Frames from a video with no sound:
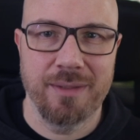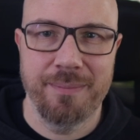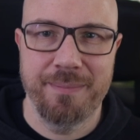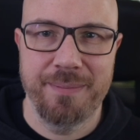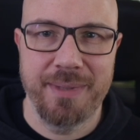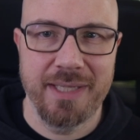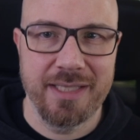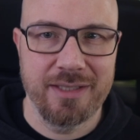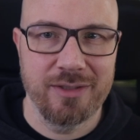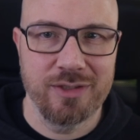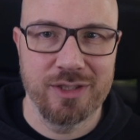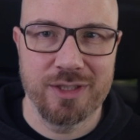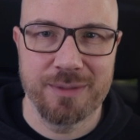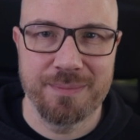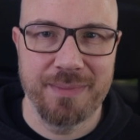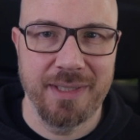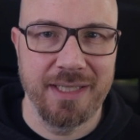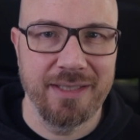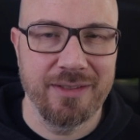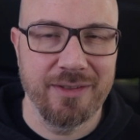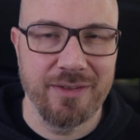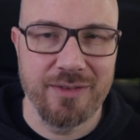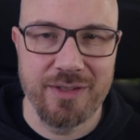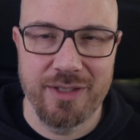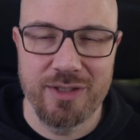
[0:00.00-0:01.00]
better
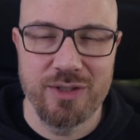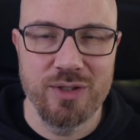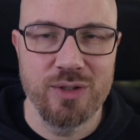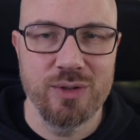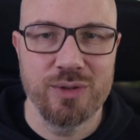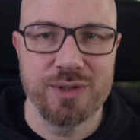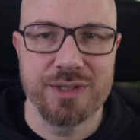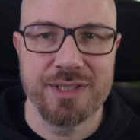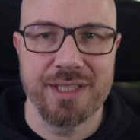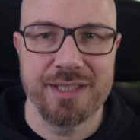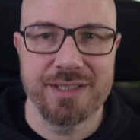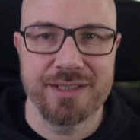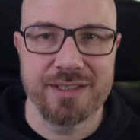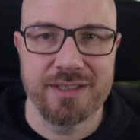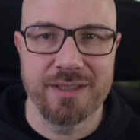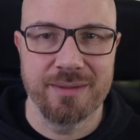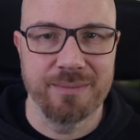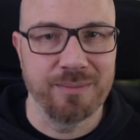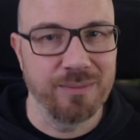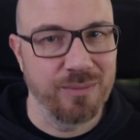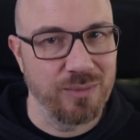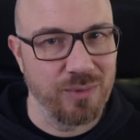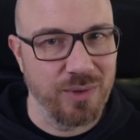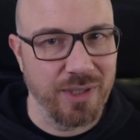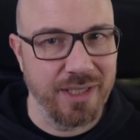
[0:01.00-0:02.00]
spent on the new
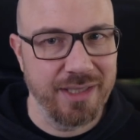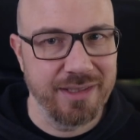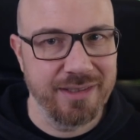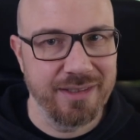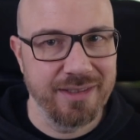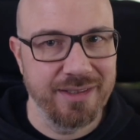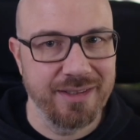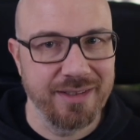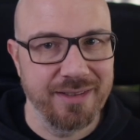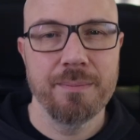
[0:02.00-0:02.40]
system, right?